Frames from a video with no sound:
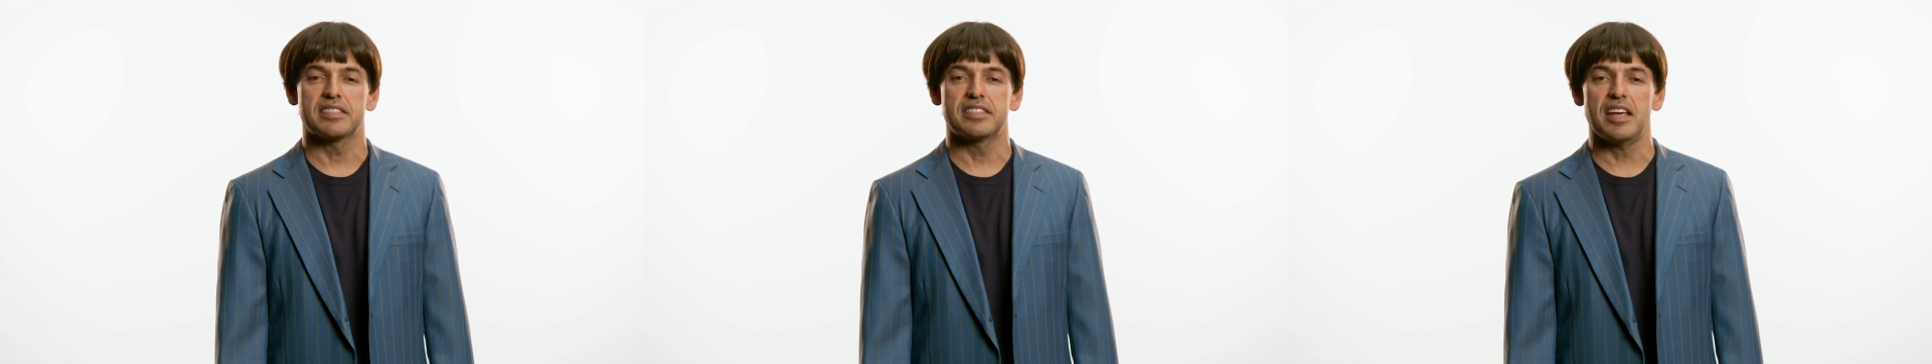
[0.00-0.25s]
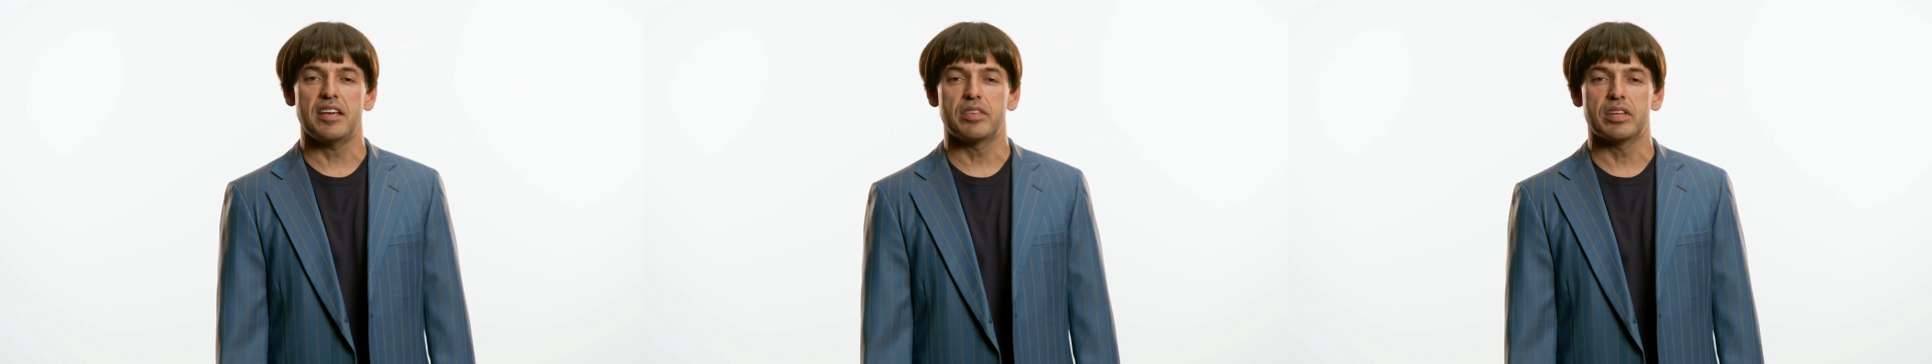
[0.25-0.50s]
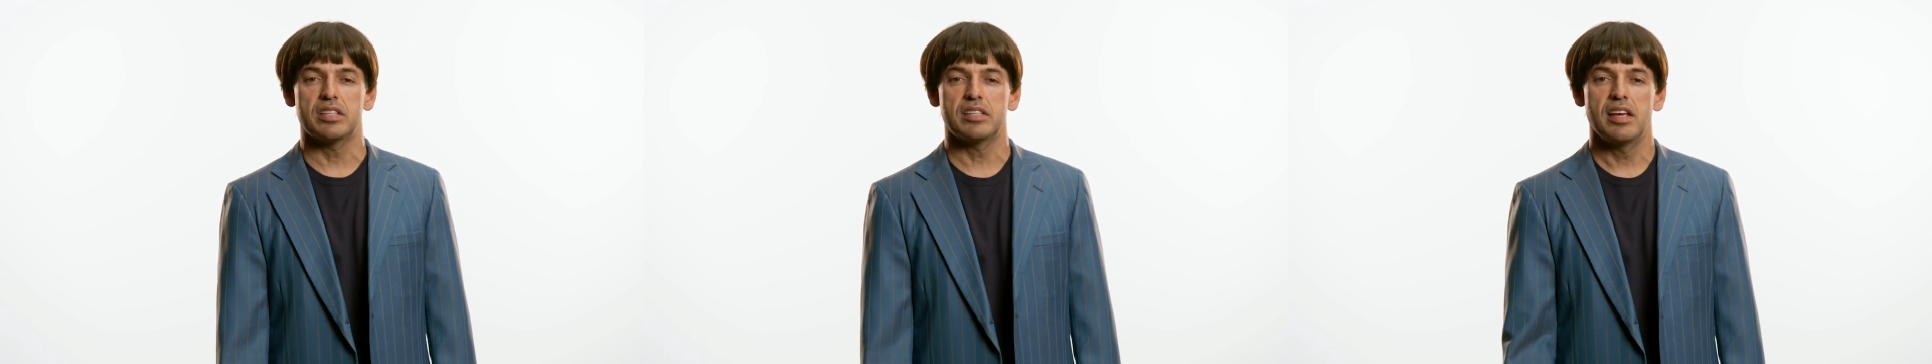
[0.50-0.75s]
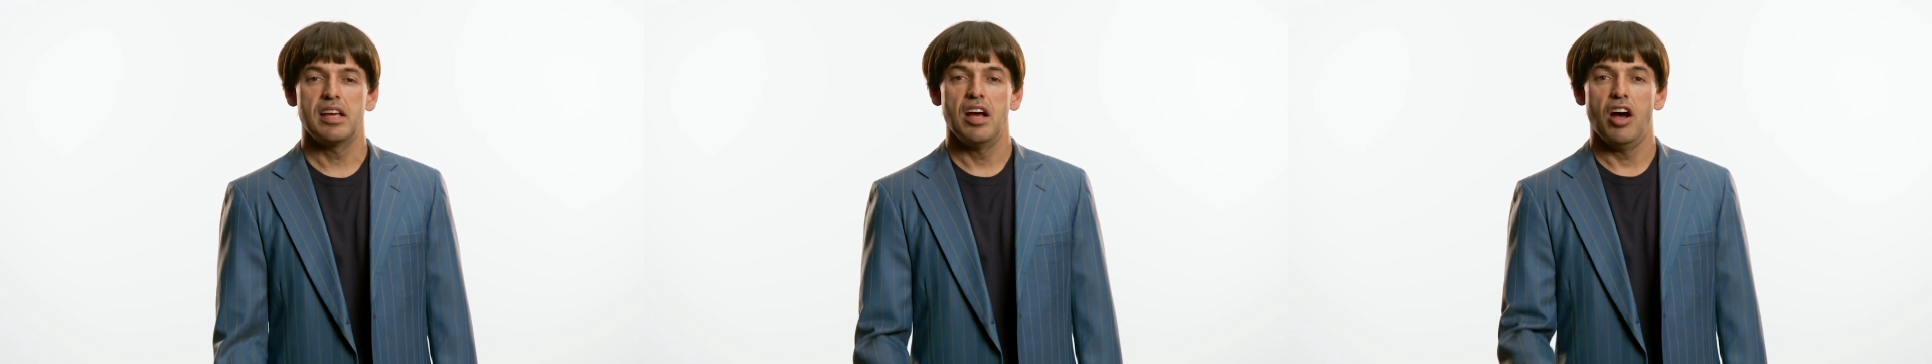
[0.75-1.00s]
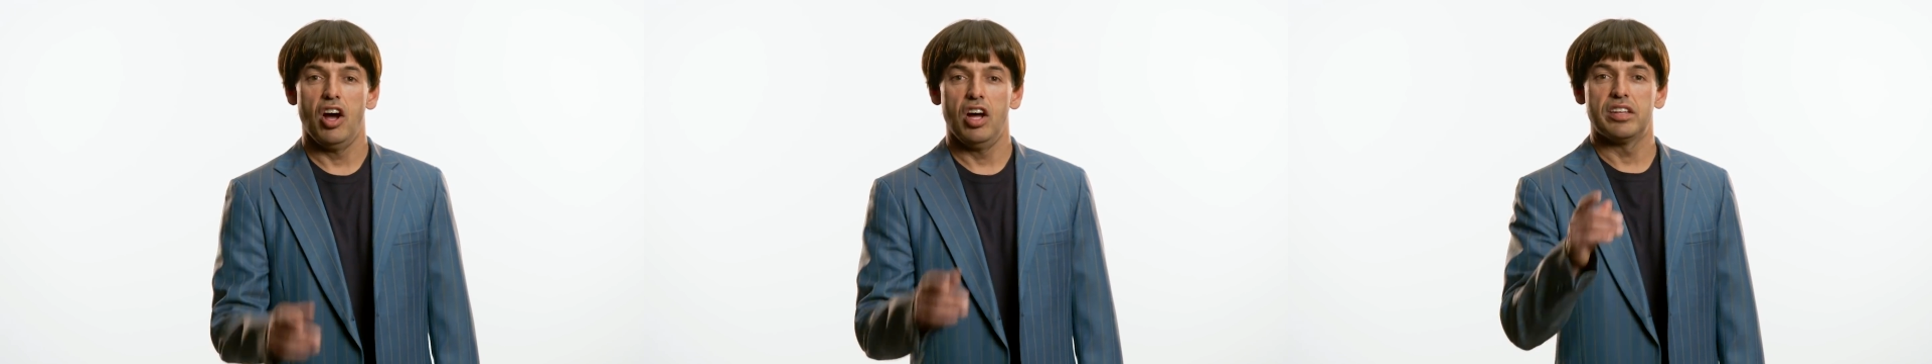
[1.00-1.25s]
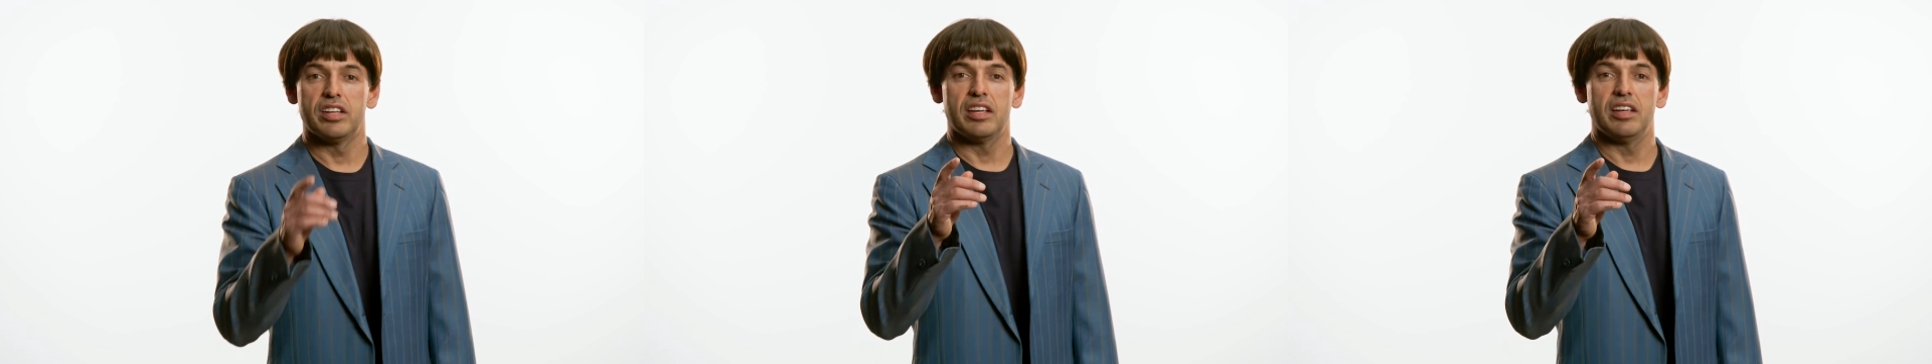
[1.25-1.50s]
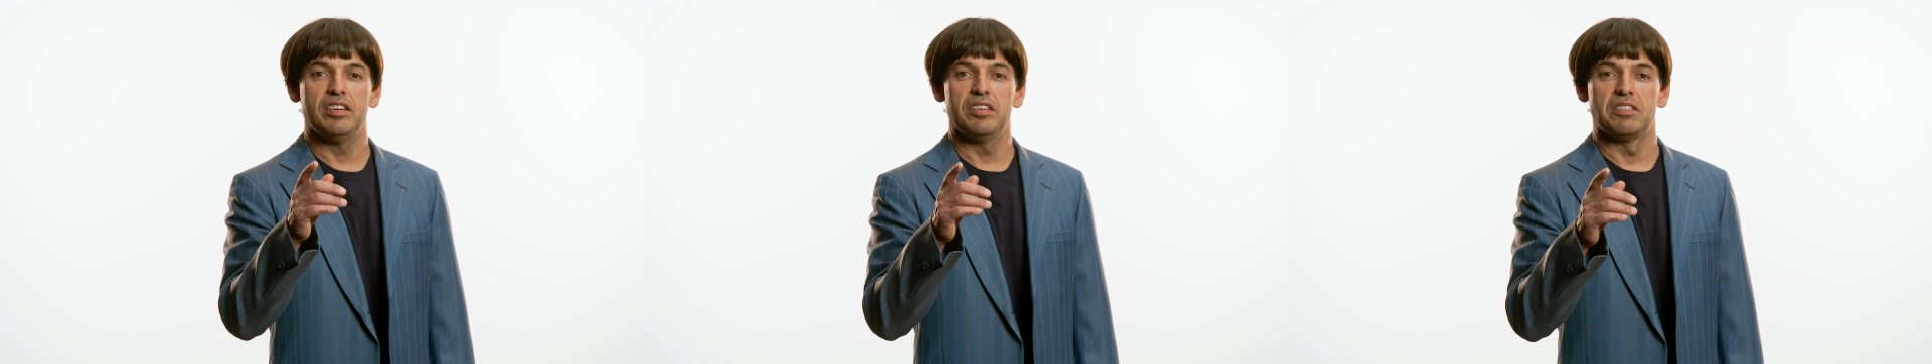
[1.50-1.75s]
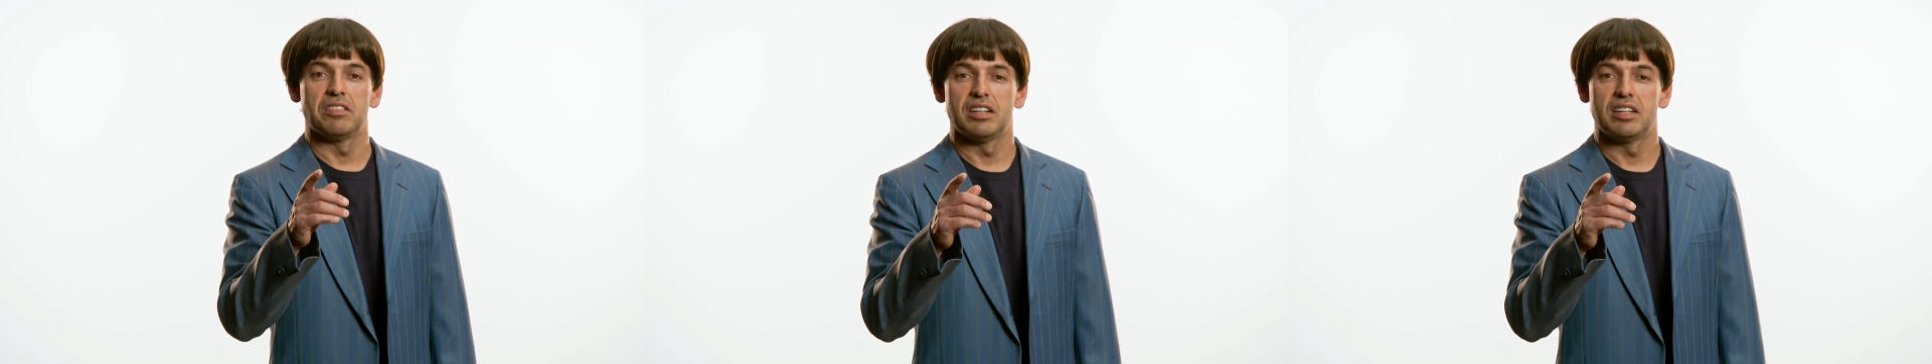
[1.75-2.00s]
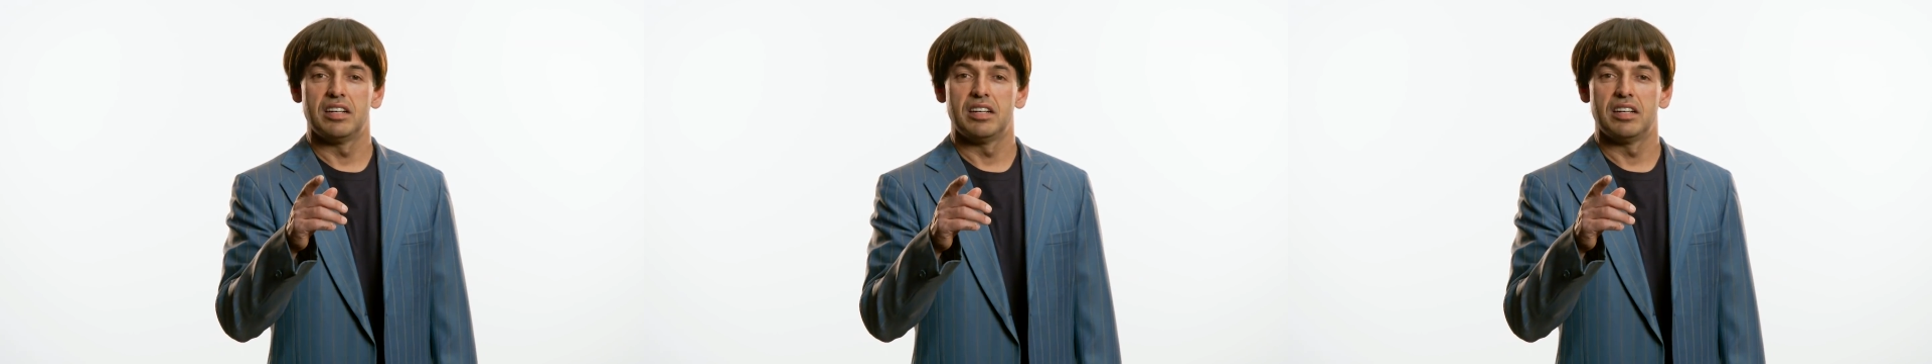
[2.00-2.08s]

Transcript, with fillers: savings onto you.